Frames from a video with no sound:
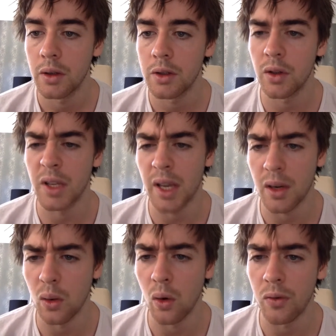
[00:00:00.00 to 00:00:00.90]
Johnny had
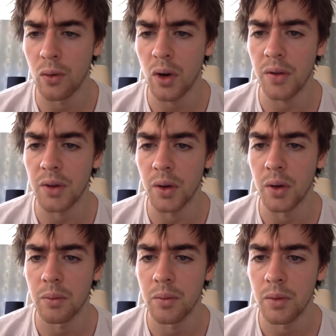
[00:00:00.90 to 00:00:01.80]
it awful rough at
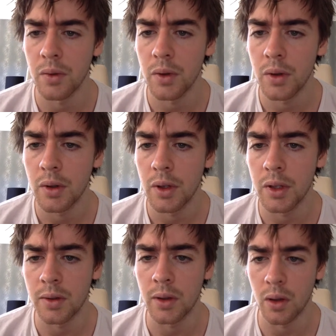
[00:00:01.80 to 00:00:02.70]
home.
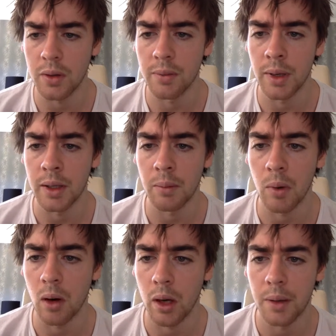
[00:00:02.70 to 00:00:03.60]
It took a lot to make him
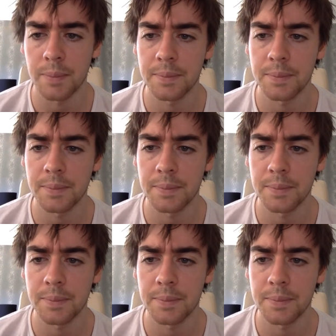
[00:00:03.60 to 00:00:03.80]
cry.